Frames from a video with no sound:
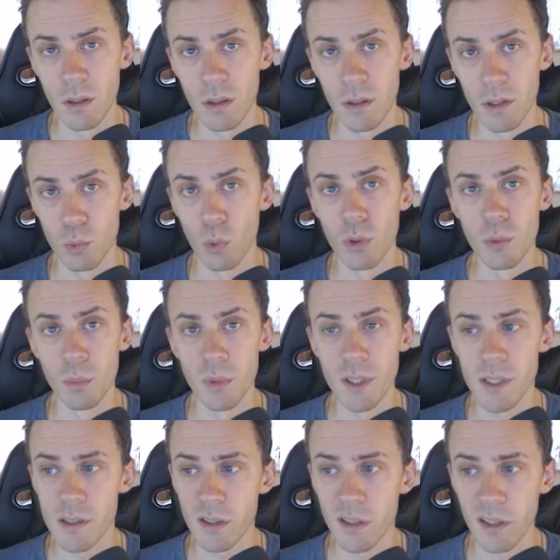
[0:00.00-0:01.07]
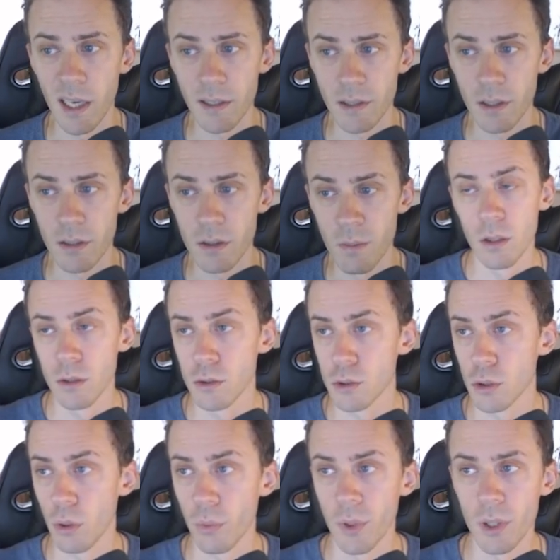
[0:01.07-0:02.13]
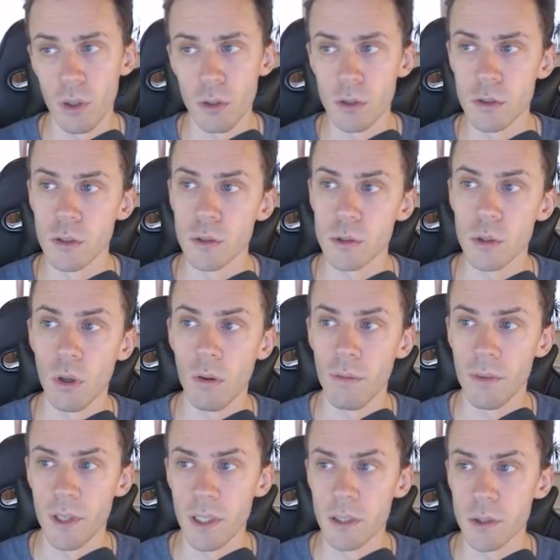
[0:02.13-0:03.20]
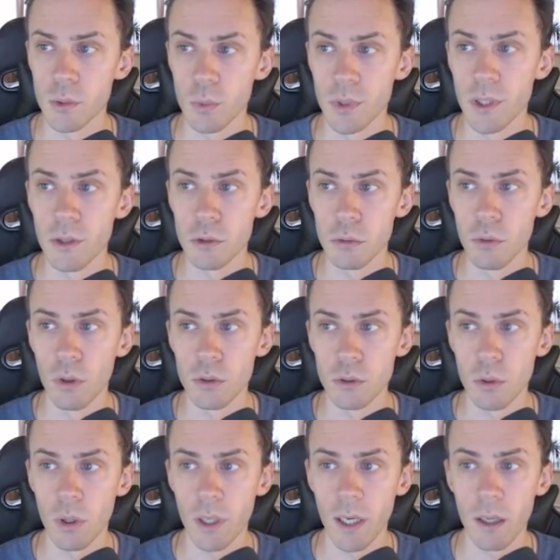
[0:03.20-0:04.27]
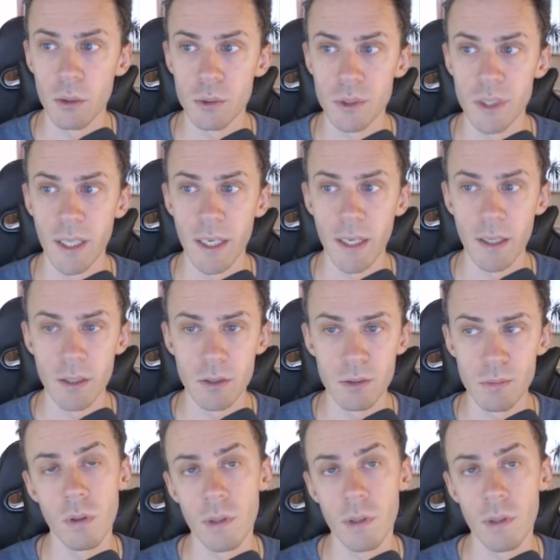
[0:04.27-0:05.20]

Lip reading: it won't be disconnected. So in order to solve this, we need to go to account settings.